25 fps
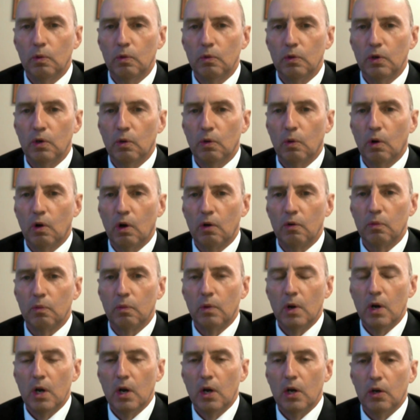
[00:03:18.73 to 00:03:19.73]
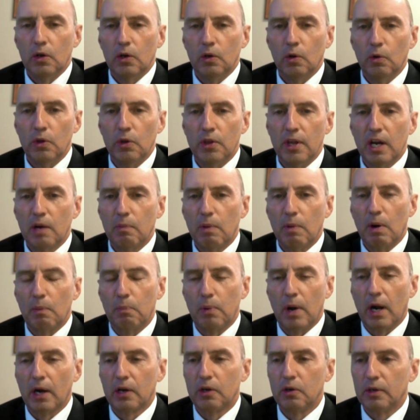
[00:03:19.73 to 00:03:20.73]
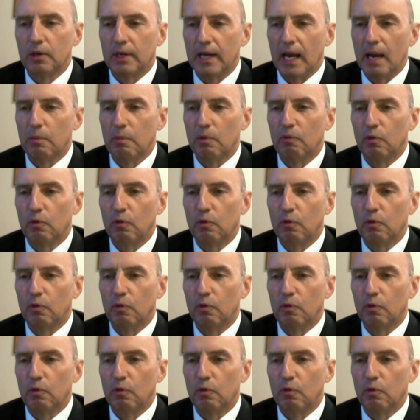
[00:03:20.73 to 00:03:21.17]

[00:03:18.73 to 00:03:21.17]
we, you know, our, you know, you think about Procter and Gamble,